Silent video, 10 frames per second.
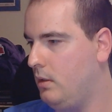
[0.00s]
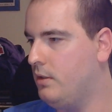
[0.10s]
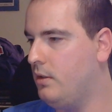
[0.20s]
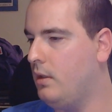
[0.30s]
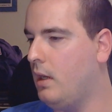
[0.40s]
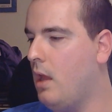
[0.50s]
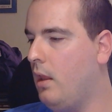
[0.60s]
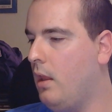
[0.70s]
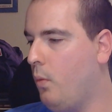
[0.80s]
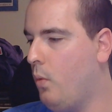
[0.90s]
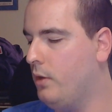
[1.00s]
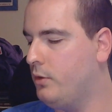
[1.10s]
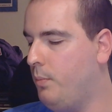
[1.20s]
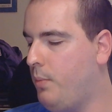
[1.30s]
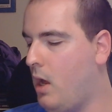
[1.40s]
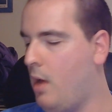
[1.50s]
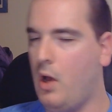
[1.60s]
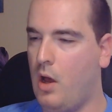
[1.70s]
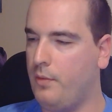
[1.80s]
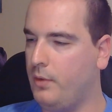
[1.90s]
they got like Walter
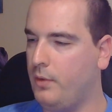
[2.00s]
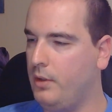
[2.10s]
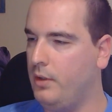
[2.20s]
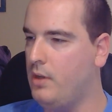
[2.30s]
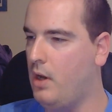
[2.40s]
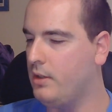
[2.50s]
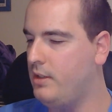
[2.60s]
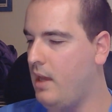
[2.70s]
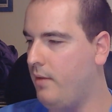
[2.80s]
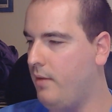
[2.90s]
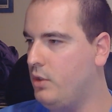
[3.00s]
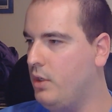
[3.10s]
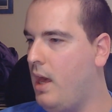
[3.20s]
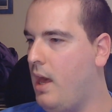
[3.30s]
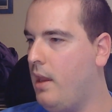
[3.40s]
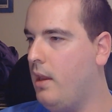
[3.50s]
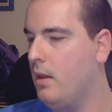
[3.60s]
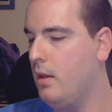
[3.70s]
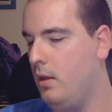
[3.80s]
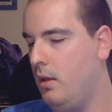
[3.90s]
Baumhofer, the Doc Savage guy,
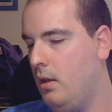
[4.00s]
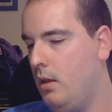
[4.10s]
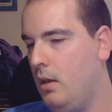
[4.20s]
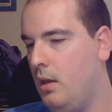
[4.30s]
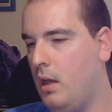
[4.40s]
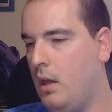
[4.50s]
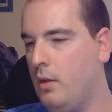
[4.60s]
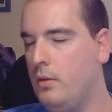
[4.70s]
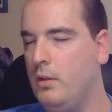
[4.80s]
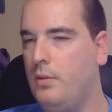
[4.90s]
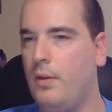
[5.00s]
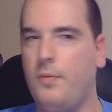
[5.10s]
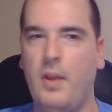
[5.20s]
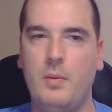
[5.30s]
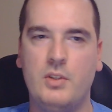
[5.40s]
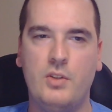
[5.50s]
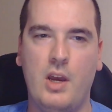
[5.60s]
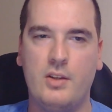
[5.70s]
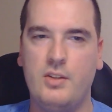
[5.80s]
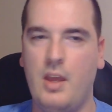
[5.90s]
the famous
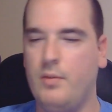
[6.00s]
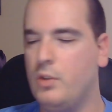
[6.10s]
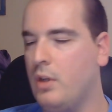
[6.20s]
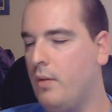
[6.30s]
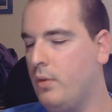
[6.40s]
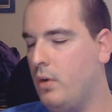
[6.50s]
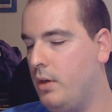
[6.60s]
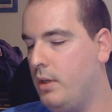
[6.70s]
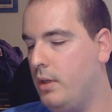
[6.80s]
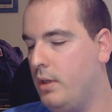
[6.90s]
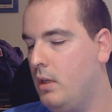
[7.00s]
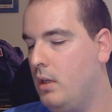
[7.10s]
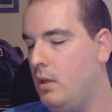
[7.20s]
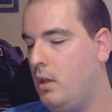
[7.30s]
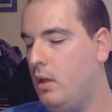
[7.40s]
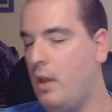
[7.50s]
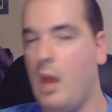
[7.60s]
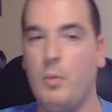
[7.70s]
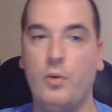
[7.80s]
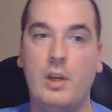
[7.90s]
Doc Savage cover artist.
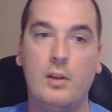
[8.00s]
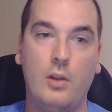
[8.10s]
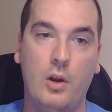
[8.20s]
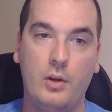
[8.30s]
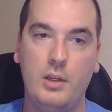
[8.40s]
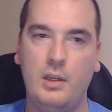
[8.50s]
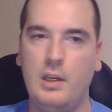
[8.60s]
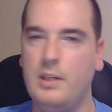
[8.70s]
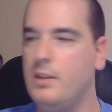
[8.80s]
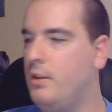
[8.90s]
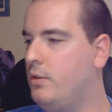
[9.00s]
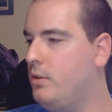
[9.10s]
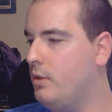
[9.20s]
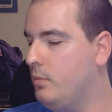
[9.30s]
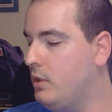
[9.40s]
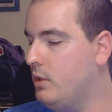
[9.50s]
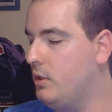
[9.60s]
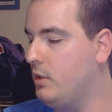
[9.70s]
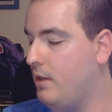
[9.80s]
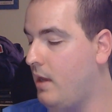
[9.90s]
Emery Clark, he did some
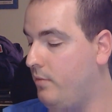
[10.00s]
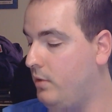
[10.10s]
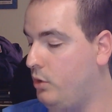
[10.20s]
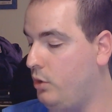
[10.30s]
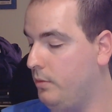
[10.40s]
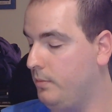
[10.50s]
Doc Savage.